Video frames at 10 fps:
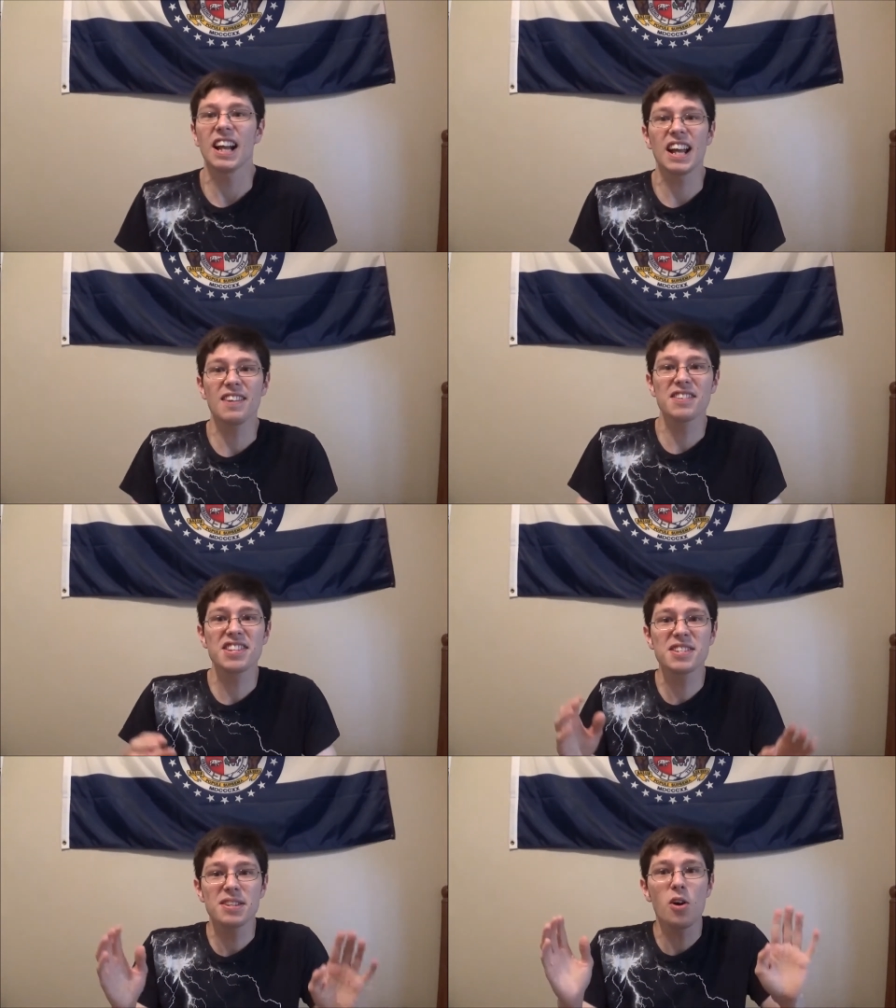I, it's
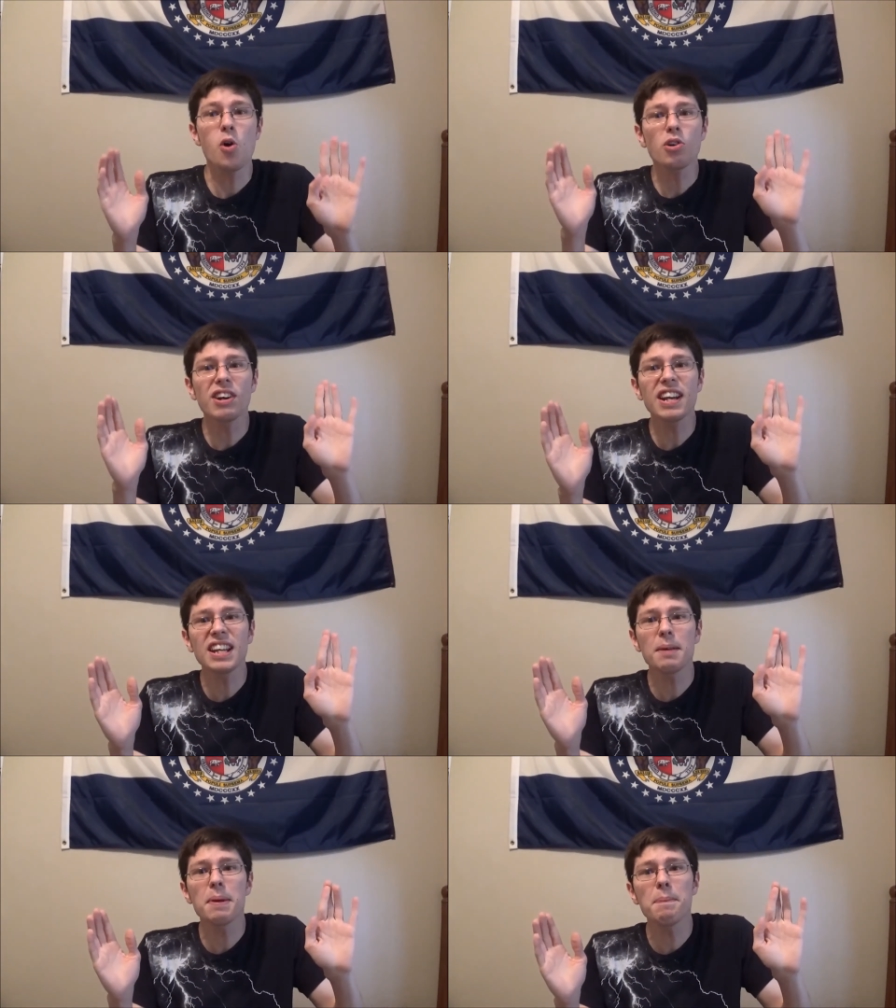just the whole grain
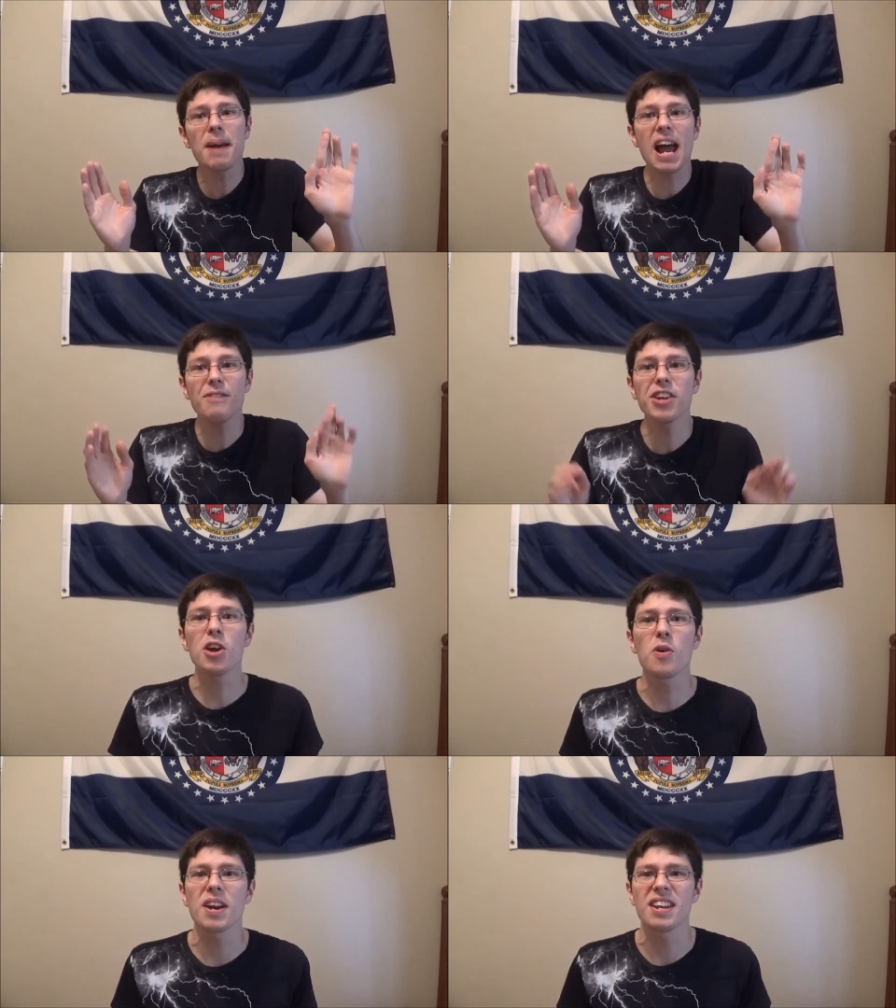can be bad for
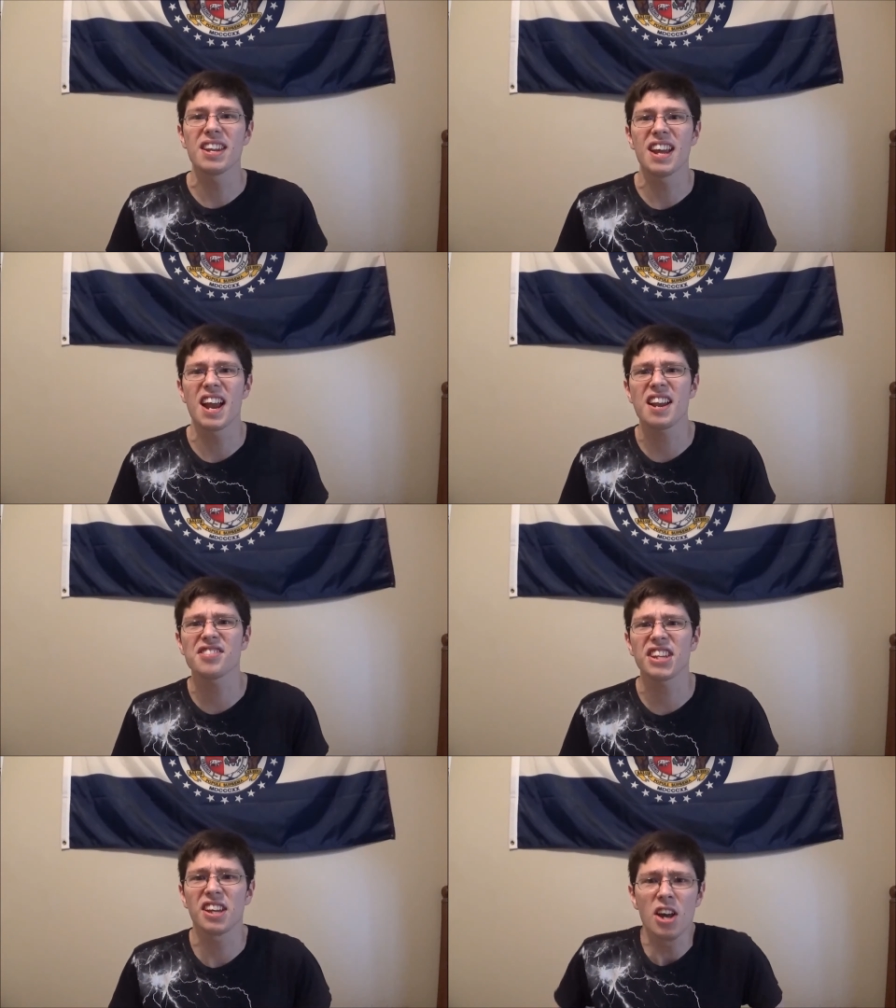you. And and
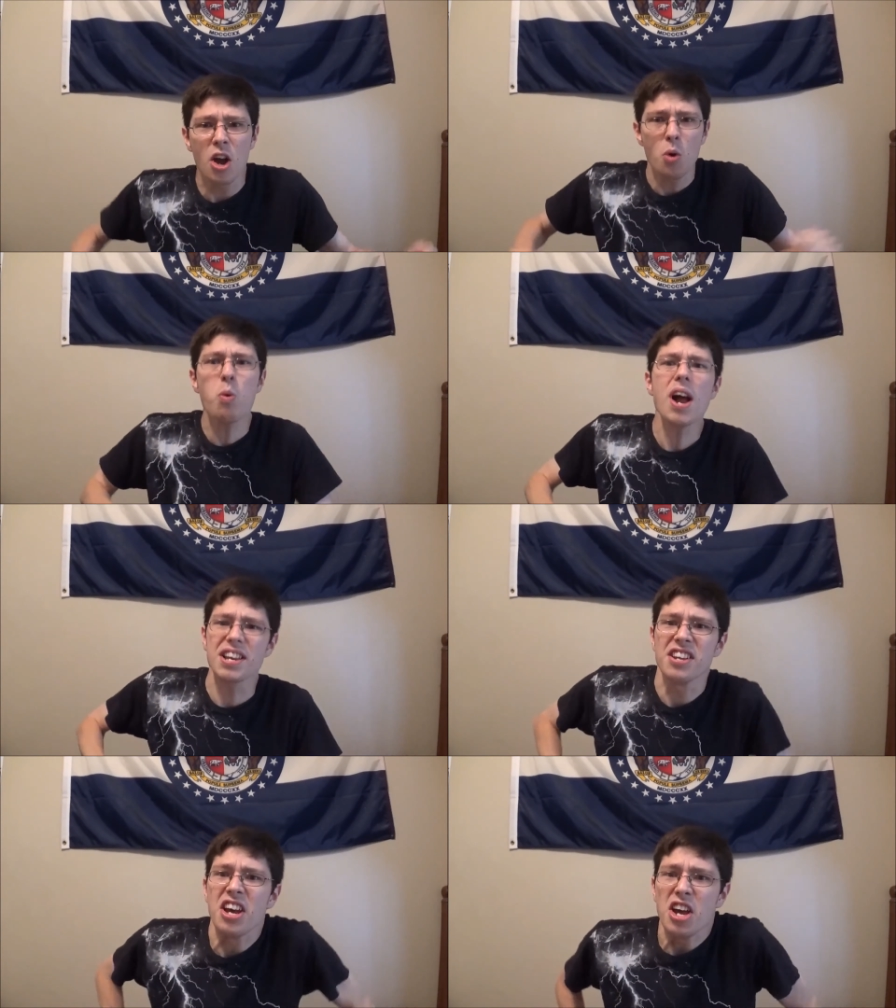he's like, what?